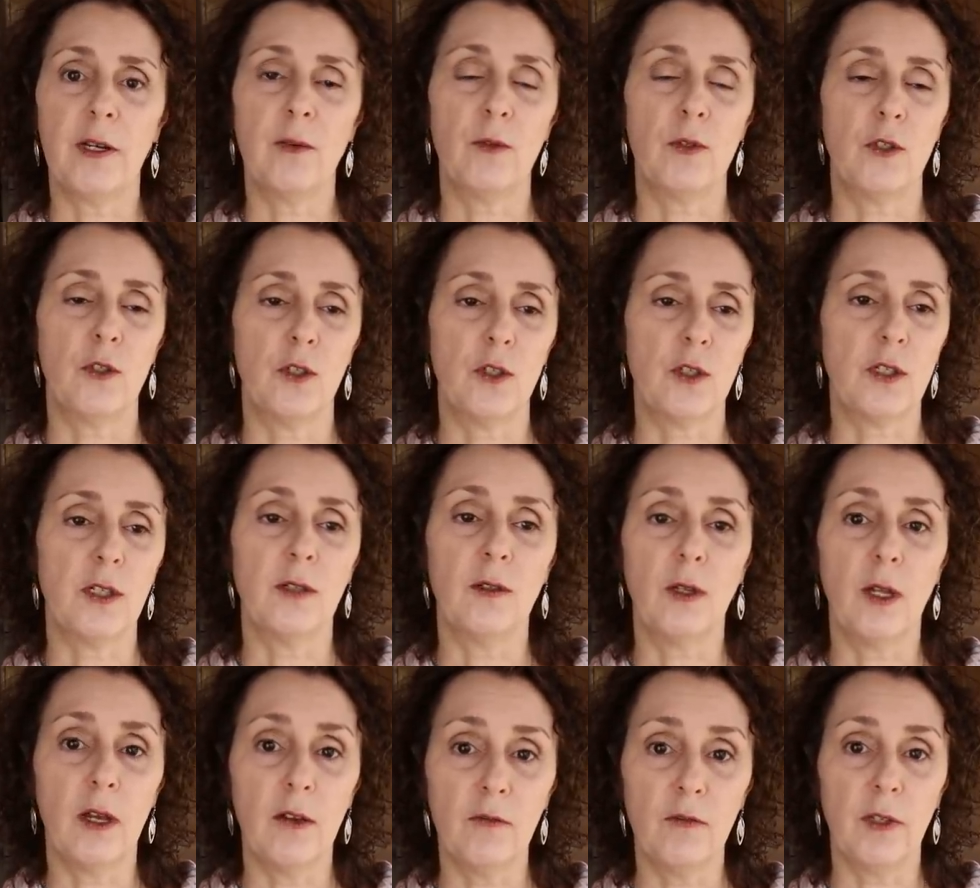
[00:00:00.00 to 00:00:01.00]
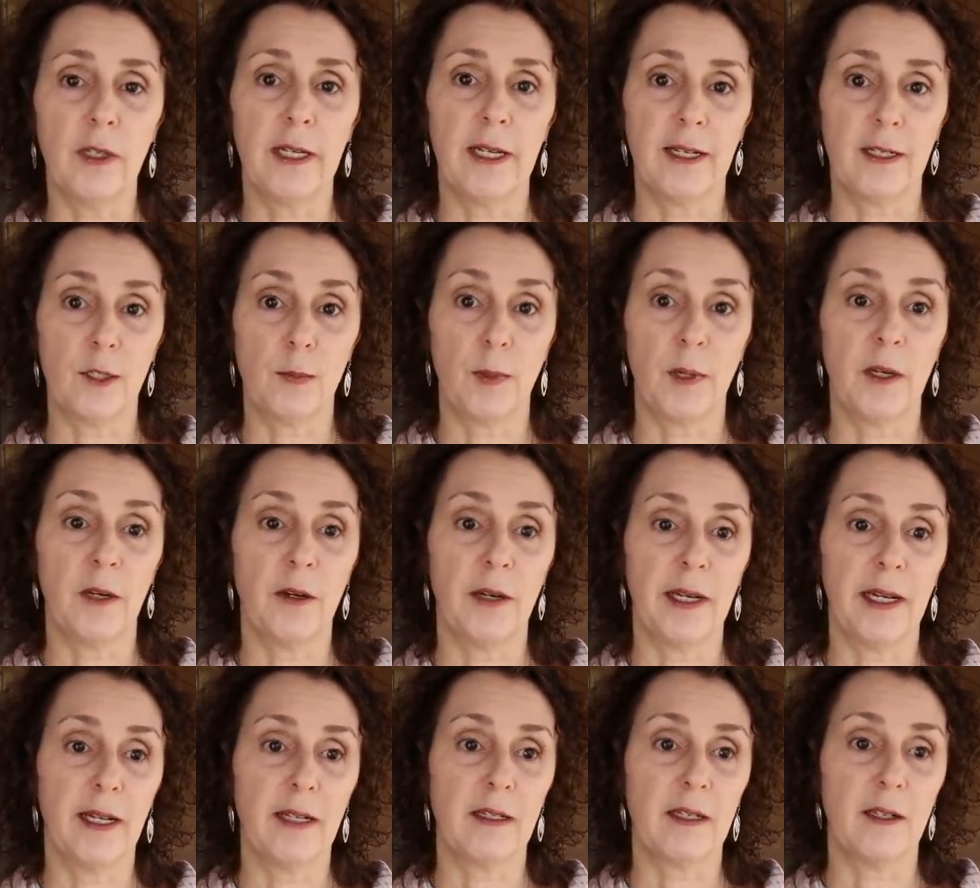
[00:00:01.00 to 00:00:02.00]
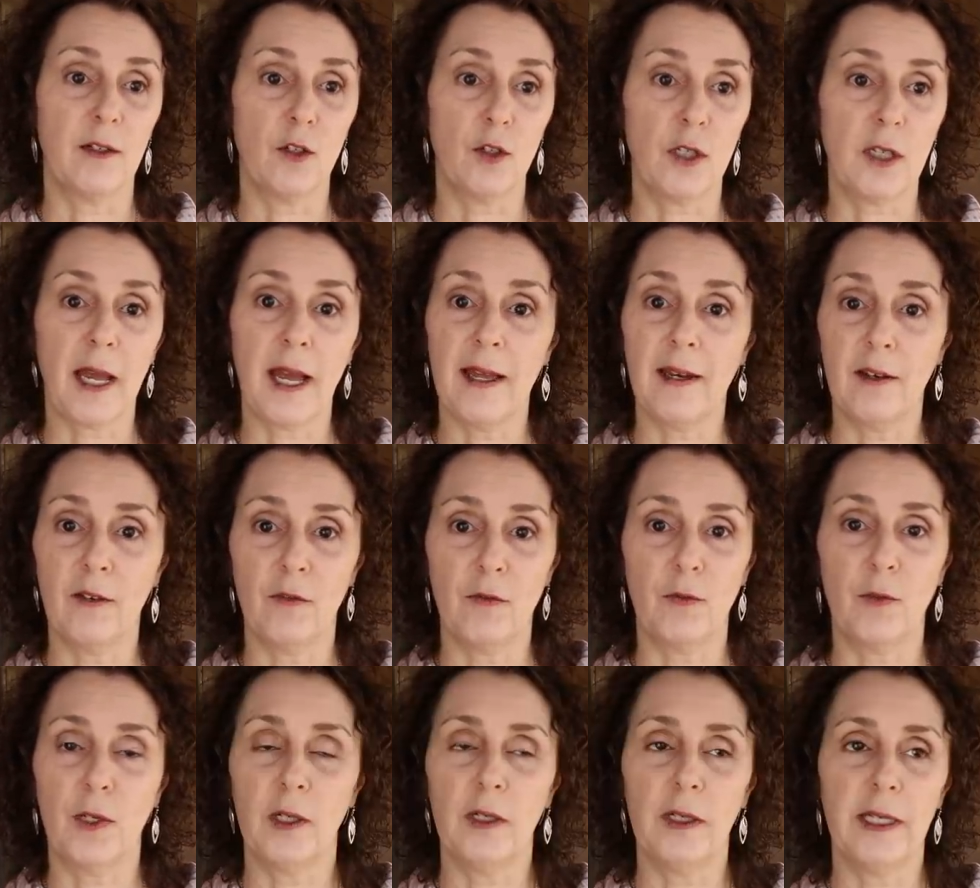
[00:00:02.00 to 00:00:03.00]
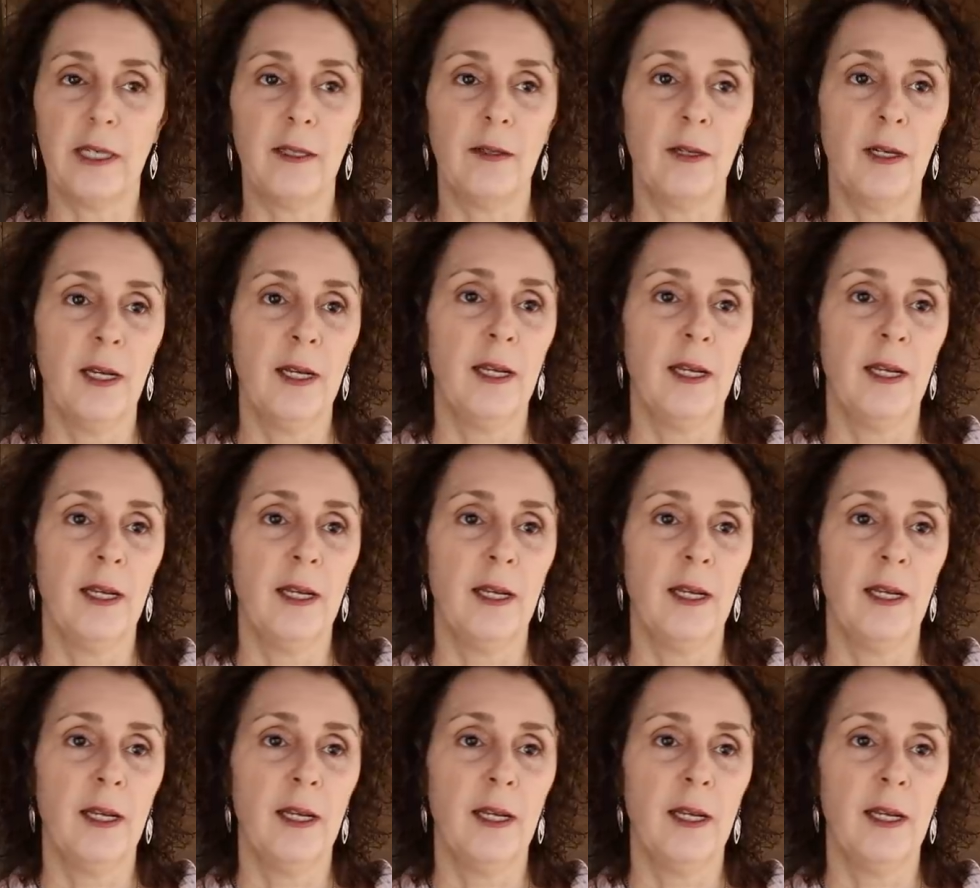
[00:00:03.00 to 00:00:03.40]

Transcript: It was just a lovely experience and just kind of really